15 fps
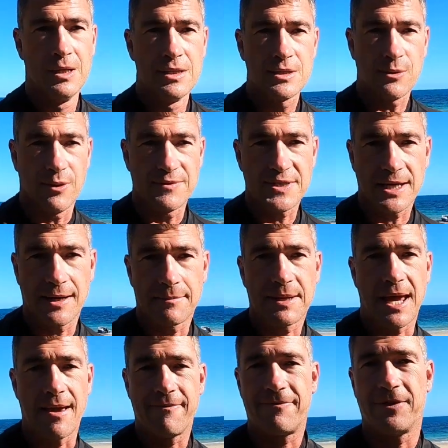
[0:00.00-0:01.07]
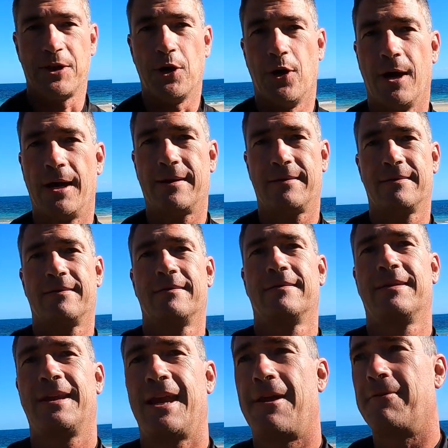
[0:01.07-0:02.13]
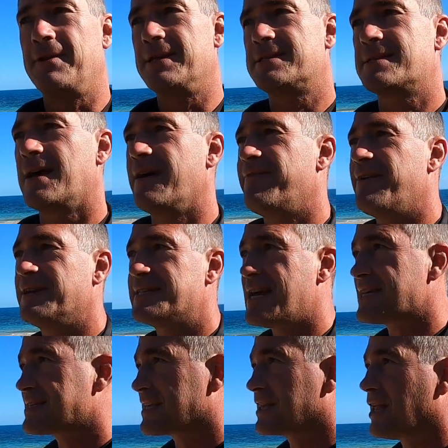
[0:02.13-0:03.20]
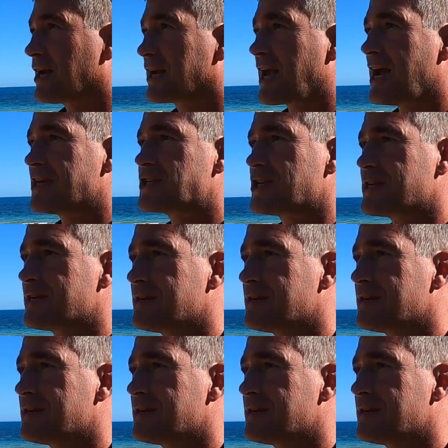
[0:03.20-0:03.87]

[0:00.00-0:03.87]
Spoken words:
So we've set up camp for the night here in this fantastic location.